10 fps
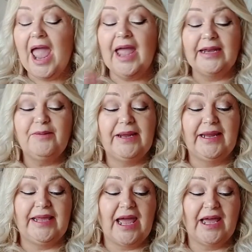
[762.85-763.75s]

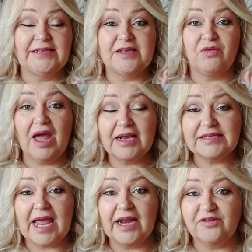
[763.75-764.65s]
Anyway, guys, that is
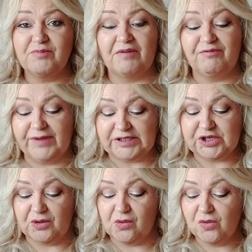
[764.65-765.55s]
the end of my
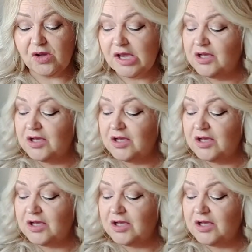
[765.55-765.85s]
video.